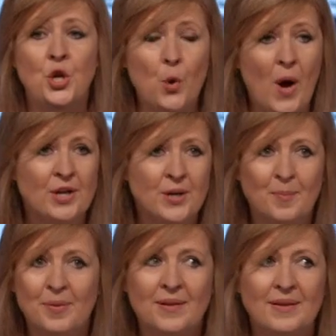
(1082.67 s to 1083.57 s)
You are
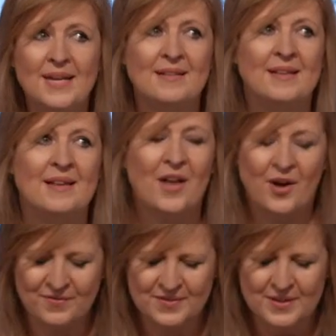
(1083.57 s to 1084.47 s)
completely
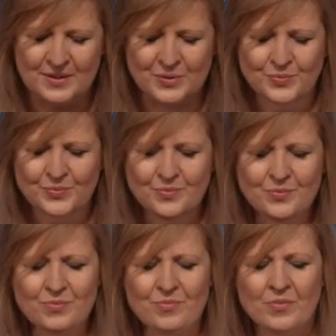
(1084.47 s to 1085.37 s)
loved.
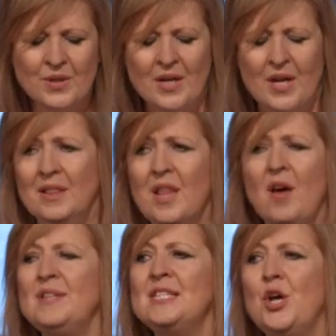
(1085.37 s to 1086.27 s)

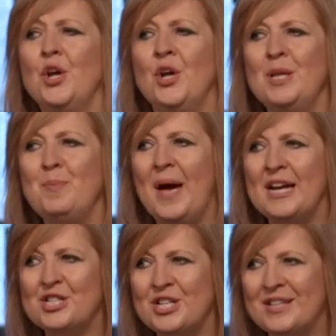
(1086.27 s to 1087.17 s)
Love is not only
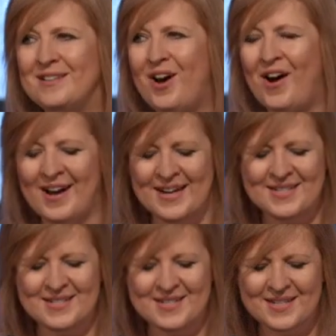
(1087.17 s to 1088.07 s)
patient and
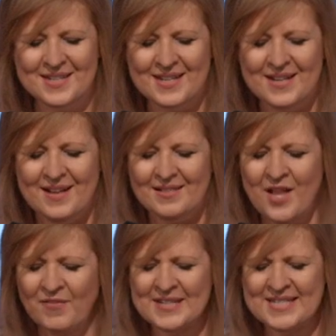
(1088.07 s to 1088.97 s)
kind,
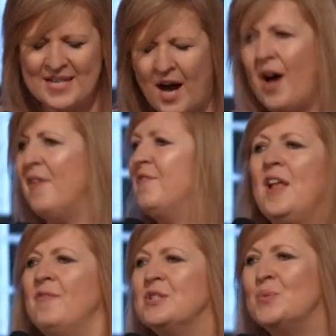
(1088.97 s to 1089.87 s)
love is tough,
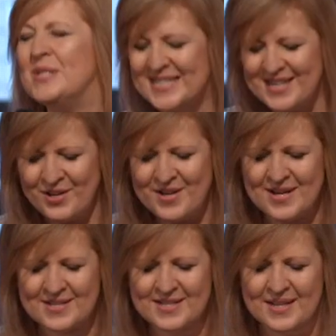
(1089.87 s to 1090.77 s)
love is
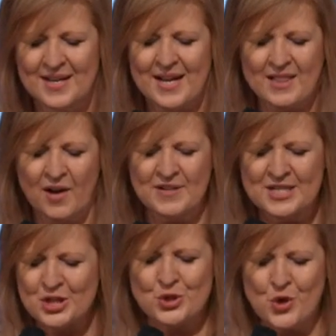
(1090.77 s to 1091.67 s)
resilient, love
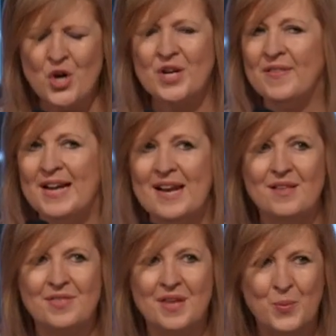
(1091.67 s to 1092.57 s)
is stronger than
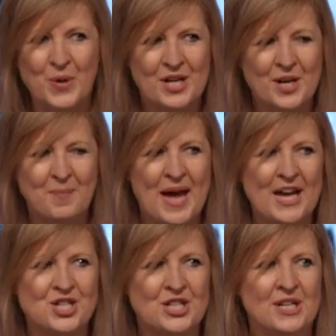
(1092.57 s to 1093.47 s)
anything we can
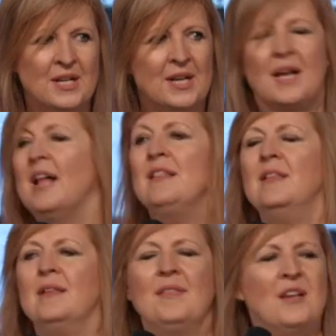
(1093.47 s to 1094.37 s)
imagine
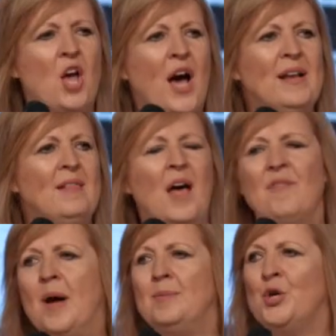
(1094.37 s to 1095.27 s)
the kind of
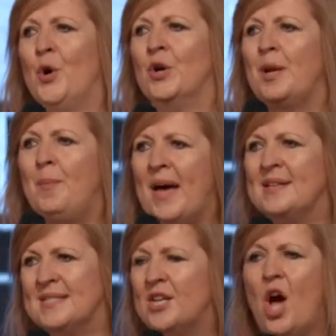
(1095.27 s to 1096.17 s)
love I'm talking about
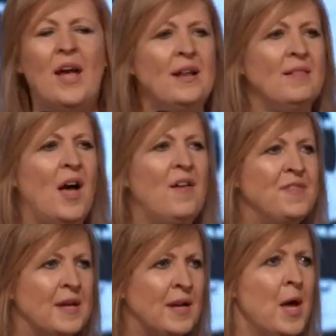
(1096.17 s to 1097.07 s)
is the kind of love
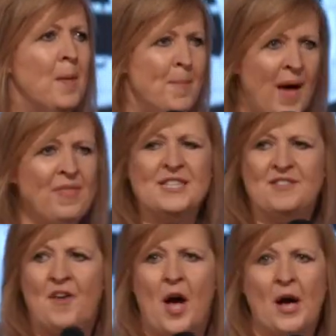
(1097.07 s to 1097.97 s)
that
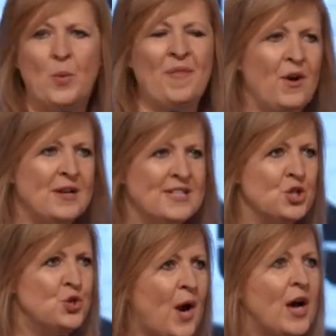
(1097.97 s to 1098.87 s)
mothers find when there is a
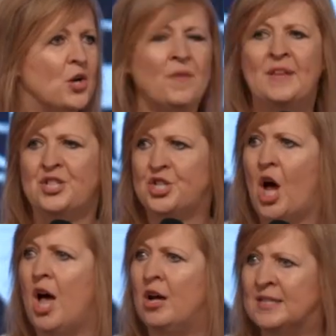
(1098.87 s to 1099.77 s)
truck on their
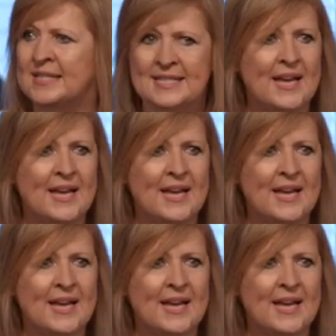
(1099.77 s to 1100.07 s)
child, and